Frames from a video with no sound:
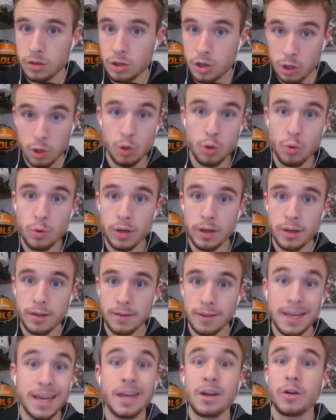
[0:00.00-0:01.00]
to
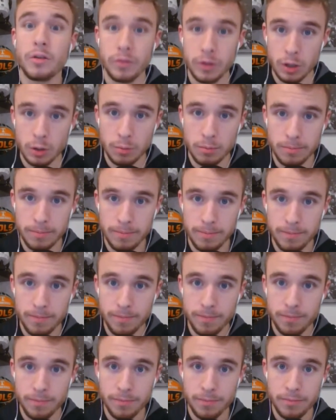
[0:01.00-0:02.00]
the interview,
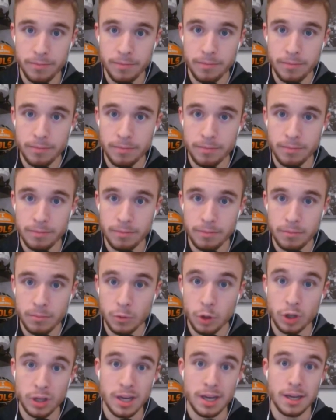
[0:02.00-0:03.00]

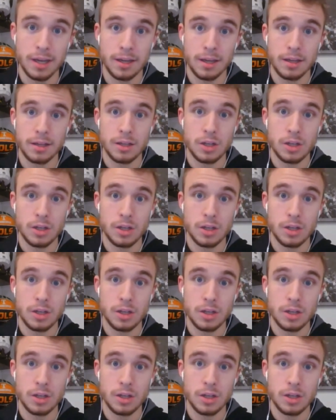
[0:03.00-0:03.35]
looking